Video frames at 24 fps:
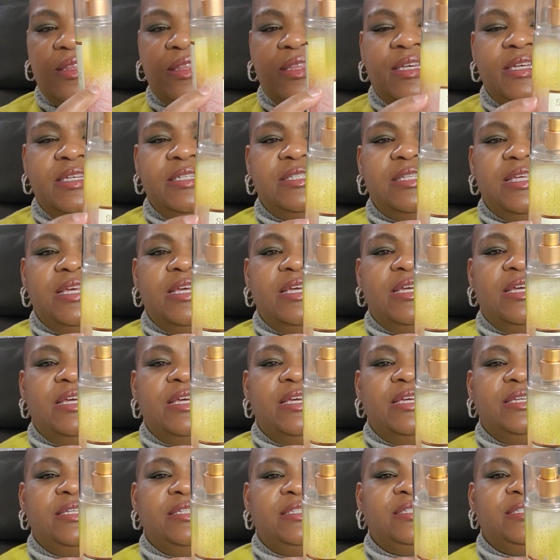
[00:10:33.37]
this
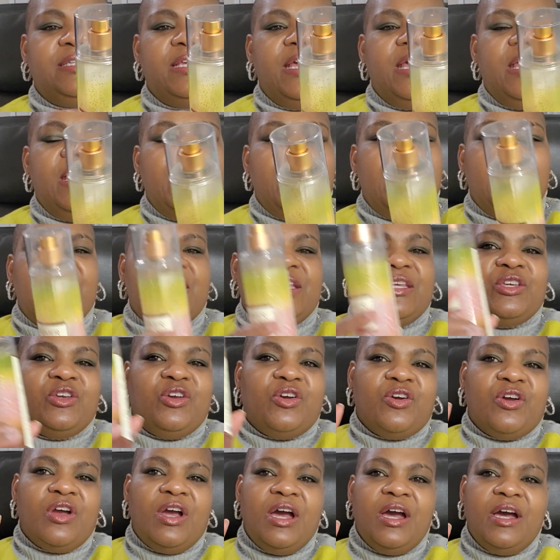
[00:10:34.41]
is
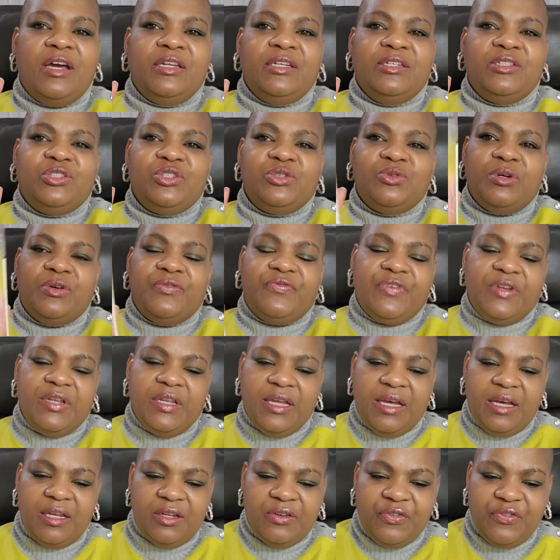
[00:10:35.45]
your honeydew and
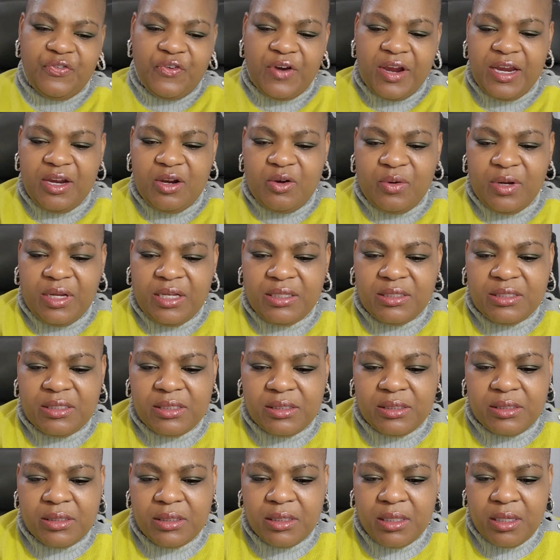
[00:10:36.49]
vanilla
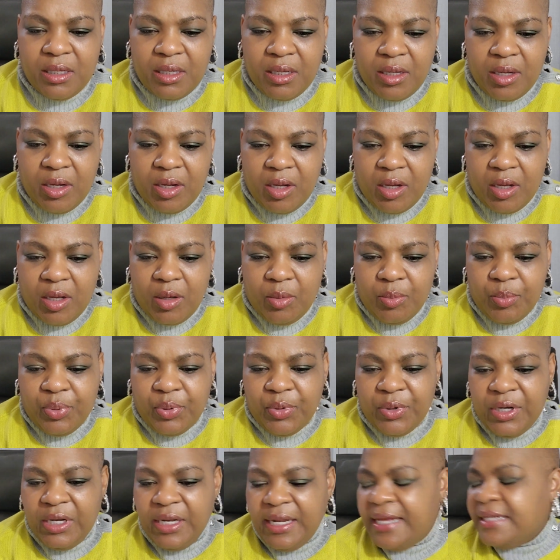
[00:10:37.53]
fragrance.
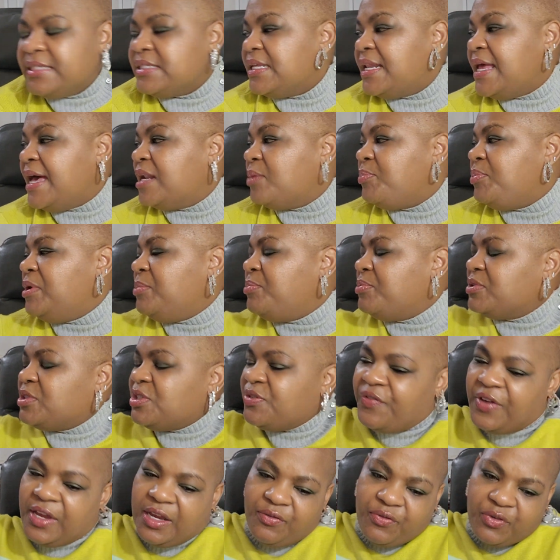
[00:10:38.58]
Pretty. That's a lot of
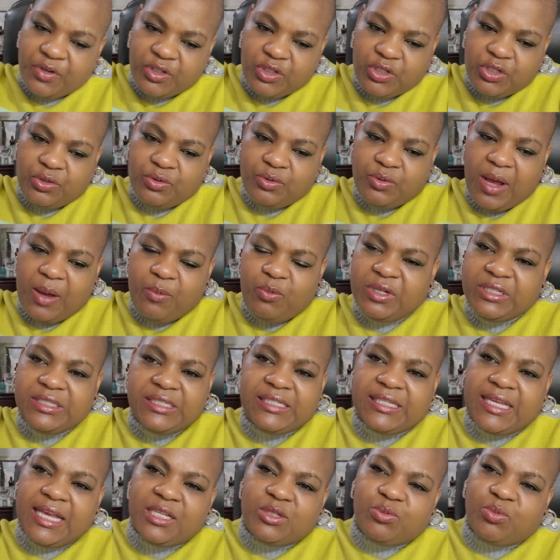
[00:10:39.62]
people's favorite too. I
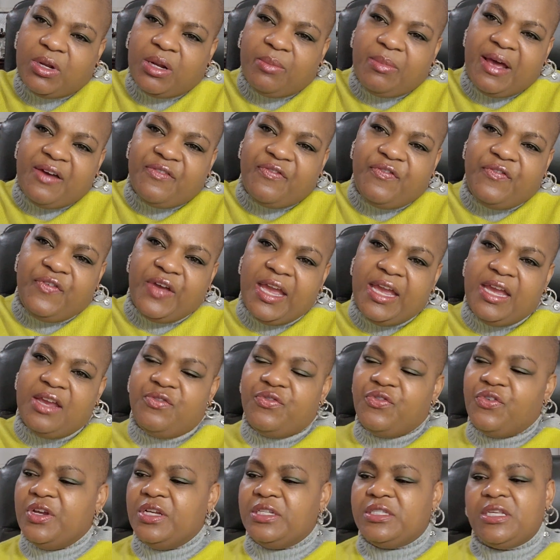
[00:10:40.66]
wouldn't say it's one of my
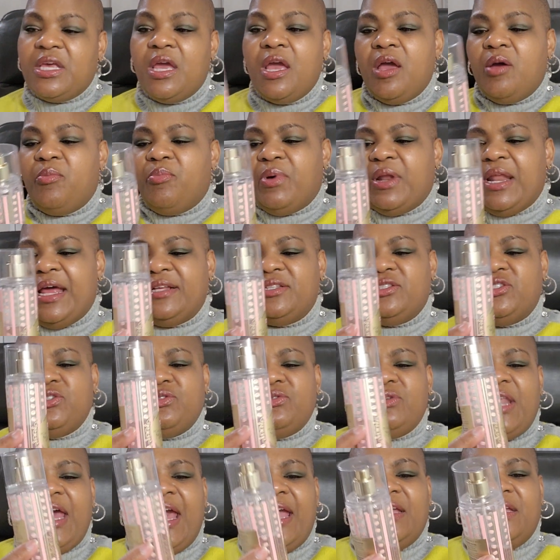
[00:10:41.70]
favorites, but I
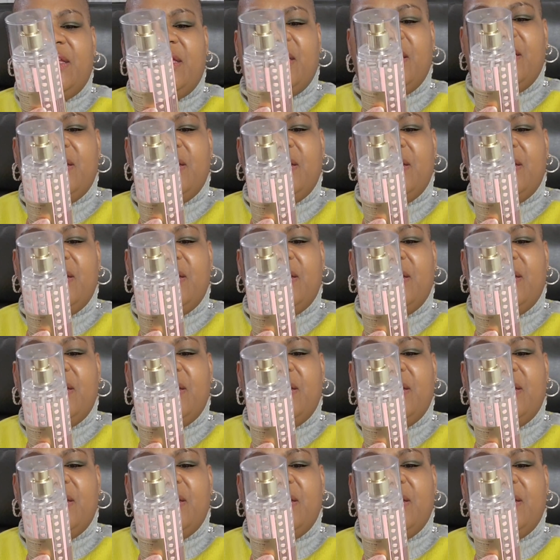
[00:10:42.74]
do like